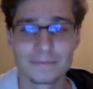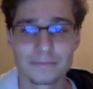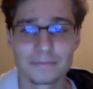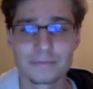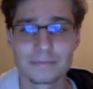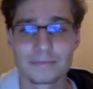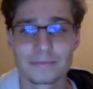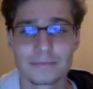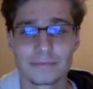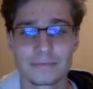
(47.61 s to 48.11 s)

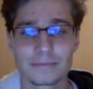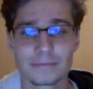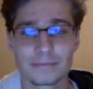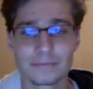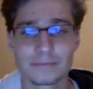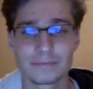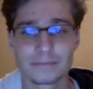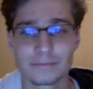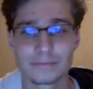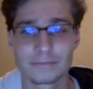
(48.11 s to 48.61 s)

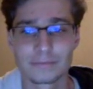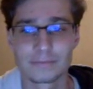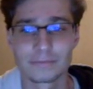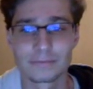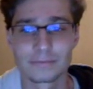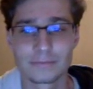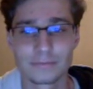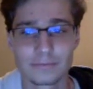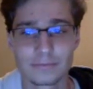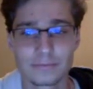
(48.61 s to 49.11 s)

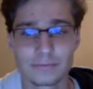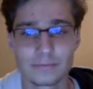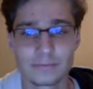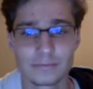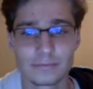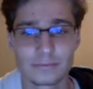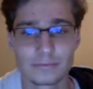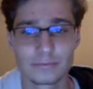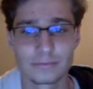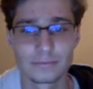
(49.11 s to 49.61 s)

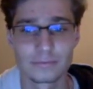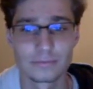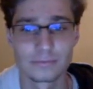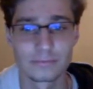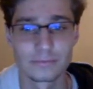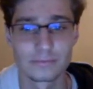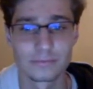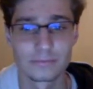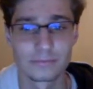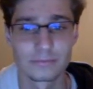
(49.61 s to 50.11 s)

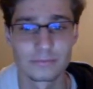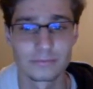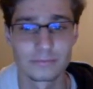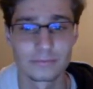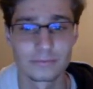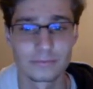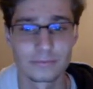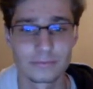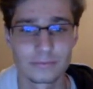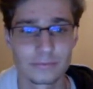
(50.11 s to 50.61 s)

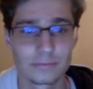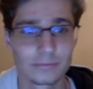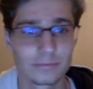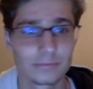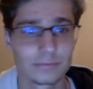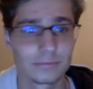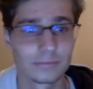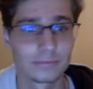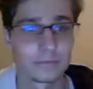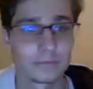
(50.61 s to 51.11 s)

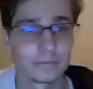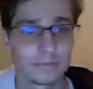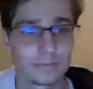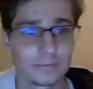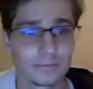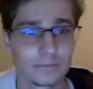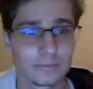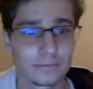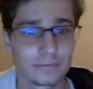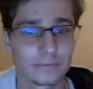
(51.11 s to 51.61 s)

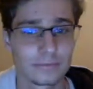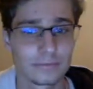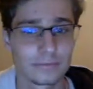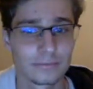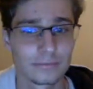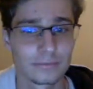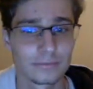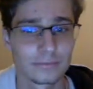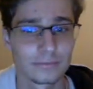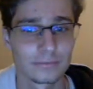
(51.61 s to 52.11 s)

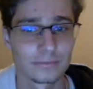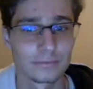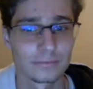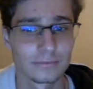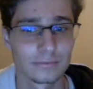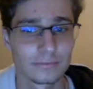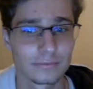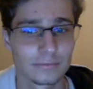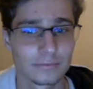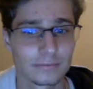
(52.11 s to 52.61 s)

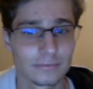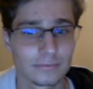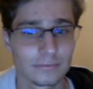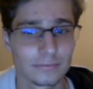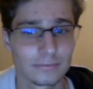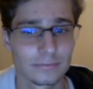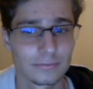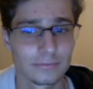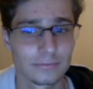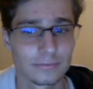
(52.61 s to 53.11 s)

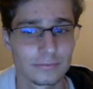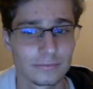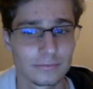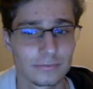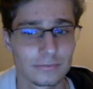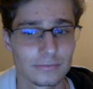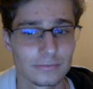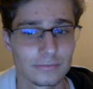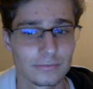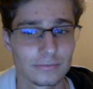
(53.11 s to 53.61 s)

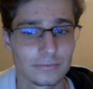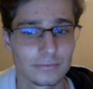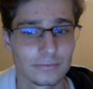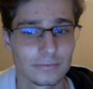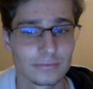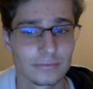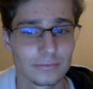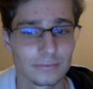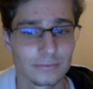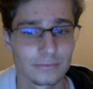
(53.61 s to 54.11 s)

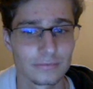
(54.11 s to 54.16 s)
(not speaking)